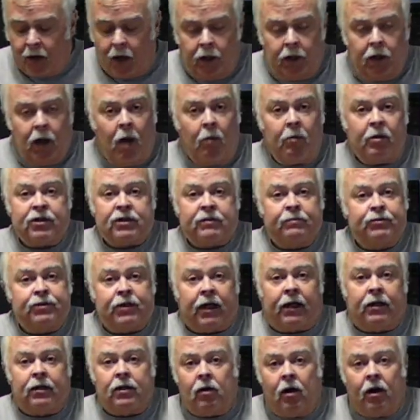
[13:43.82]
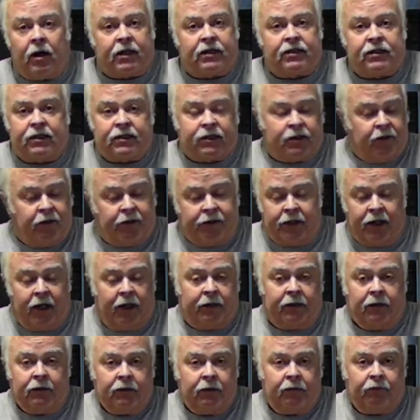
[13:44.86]
along with some chicken carcasses, and you're
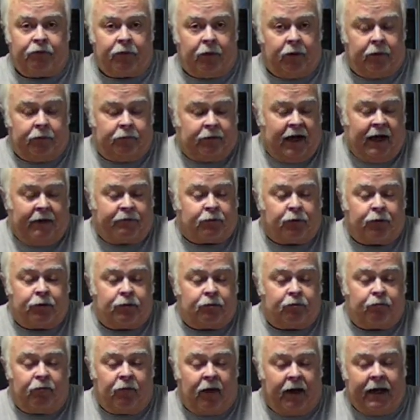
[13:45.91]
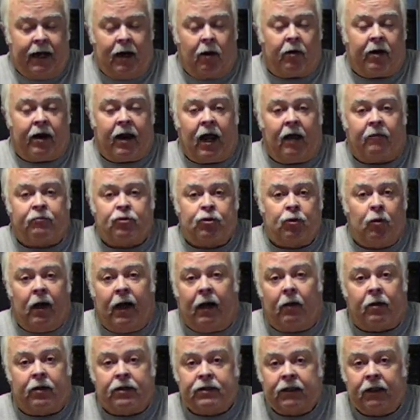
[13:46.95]
done for after an hour and a half, 2
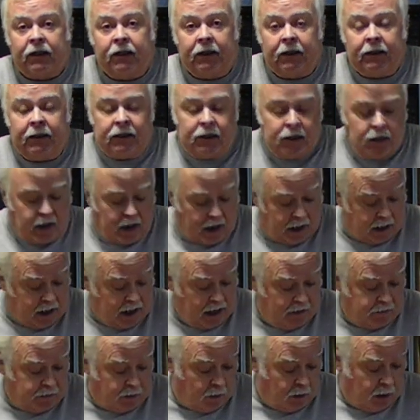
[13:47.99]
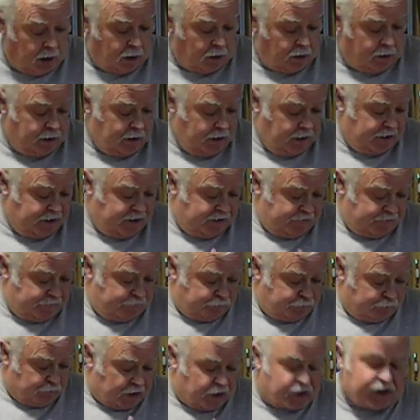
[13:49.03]
hours, and you have your own,
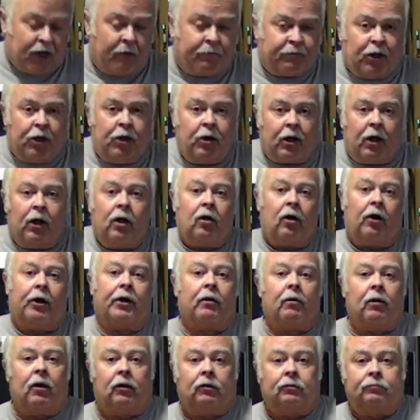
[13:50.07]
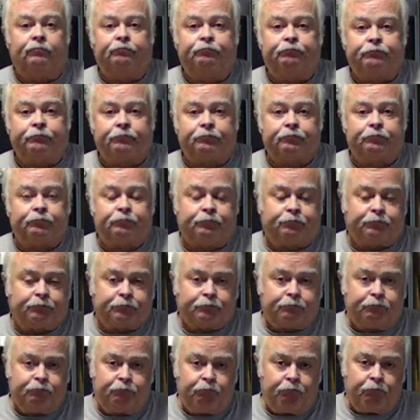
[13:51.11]
something you can call your own.
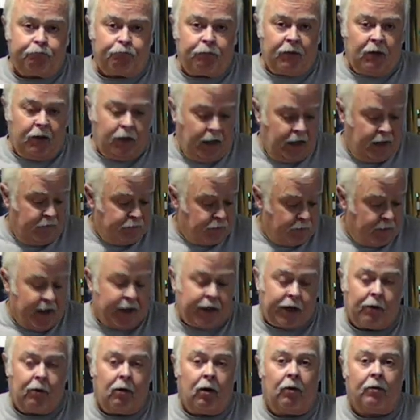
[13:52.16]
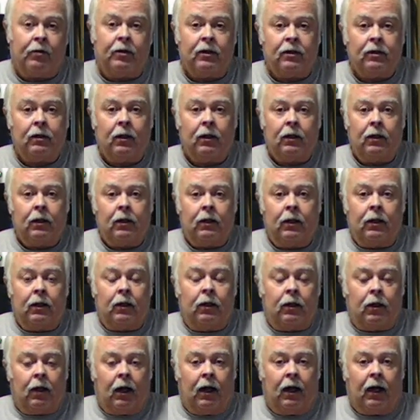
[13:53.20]
And if you make your own
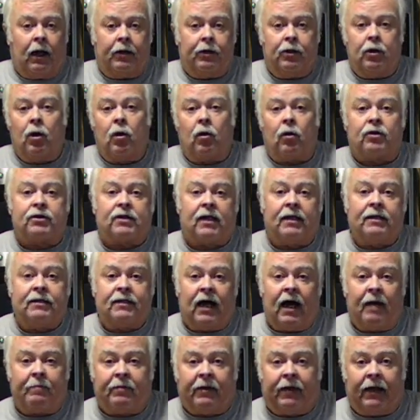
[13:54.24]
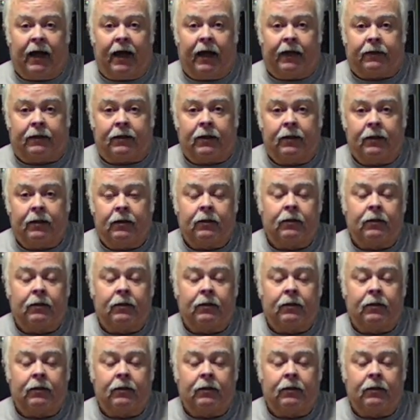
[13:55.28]
noodles on top of that,